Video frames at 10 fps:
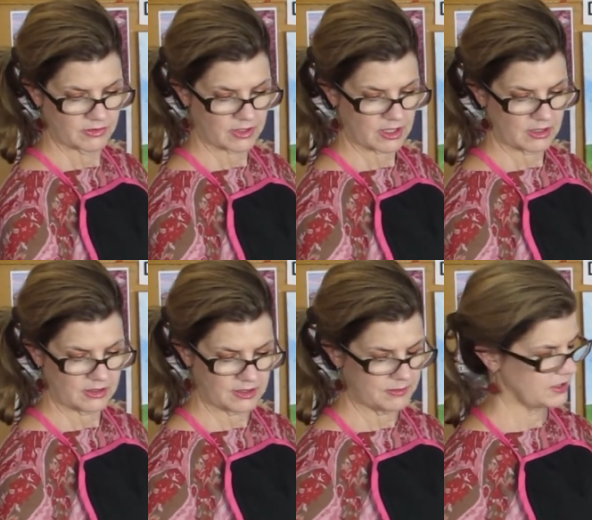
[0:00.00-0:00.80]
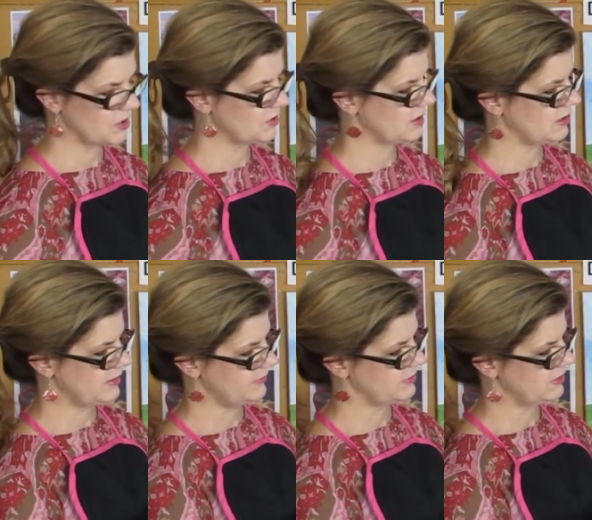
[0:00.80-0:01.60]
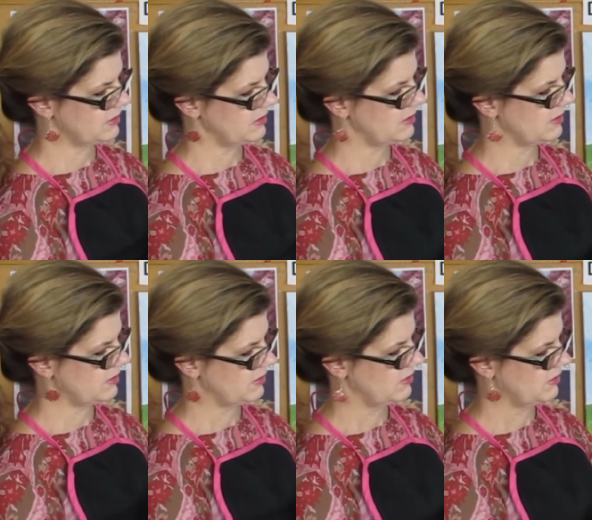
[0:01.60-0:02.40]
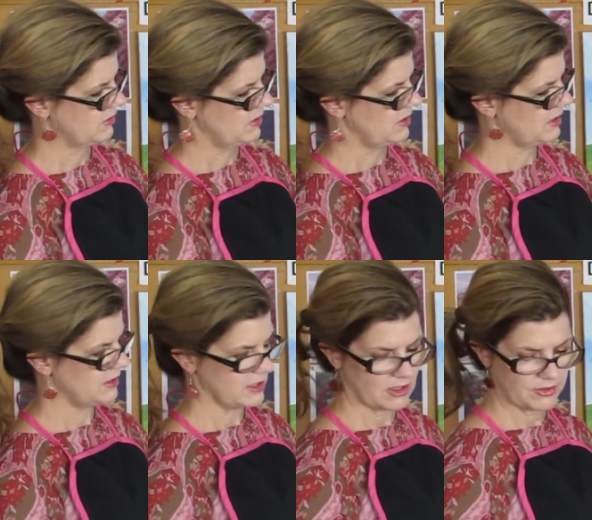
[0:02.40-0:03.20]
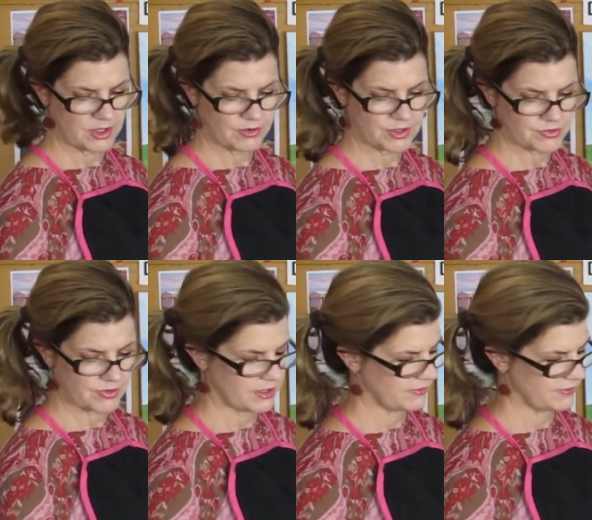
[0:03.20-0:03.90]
Got a little bit of green left on there, and then I'll know it's ready